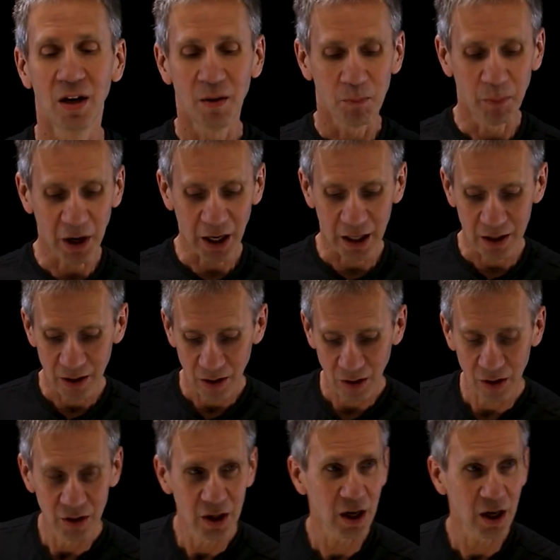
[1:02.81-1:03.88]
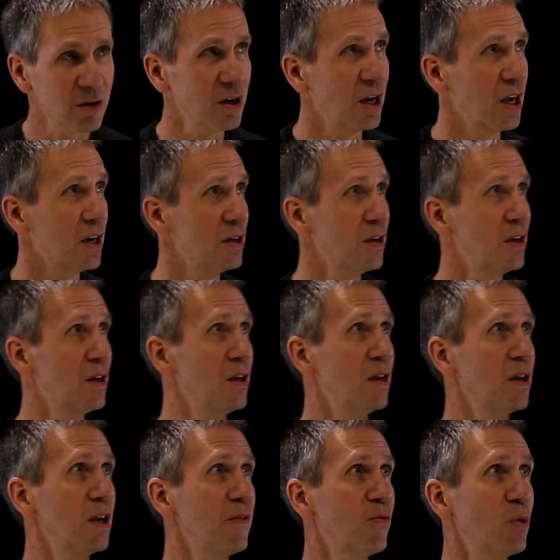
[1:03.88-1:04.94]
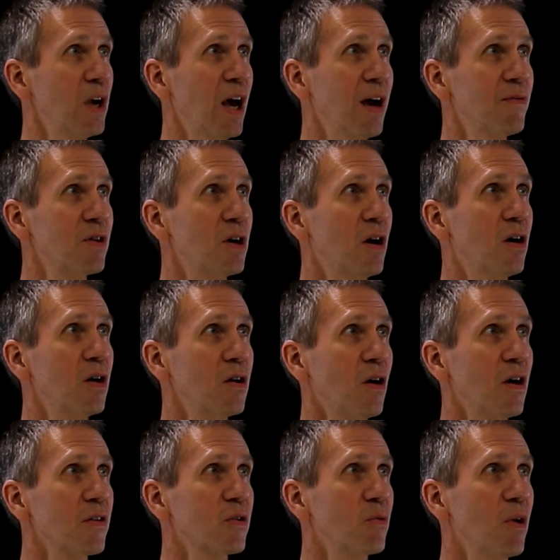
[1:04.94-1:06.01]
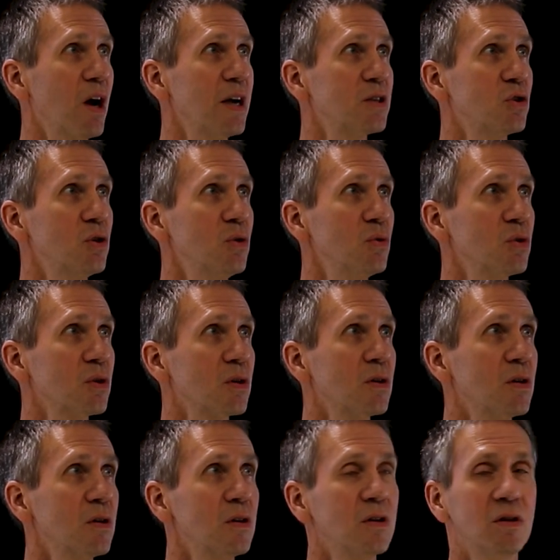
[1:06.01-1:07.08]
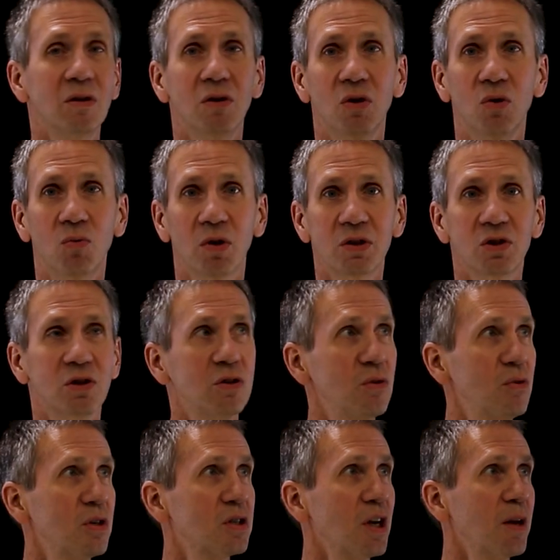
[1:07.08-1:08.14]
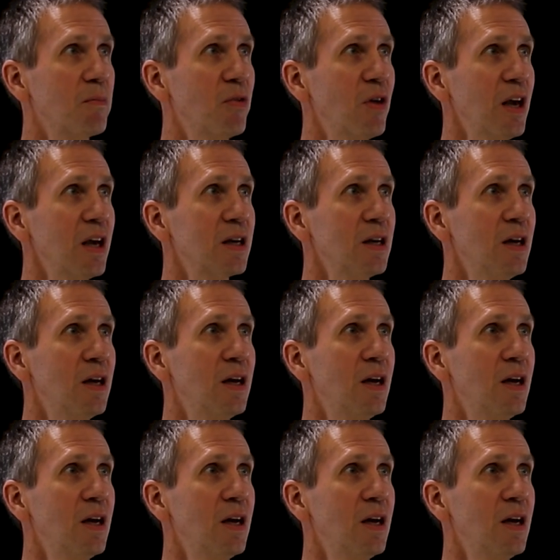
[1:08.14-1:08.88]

But on the hand, if we have an unauthorized user who wants to do the same thing,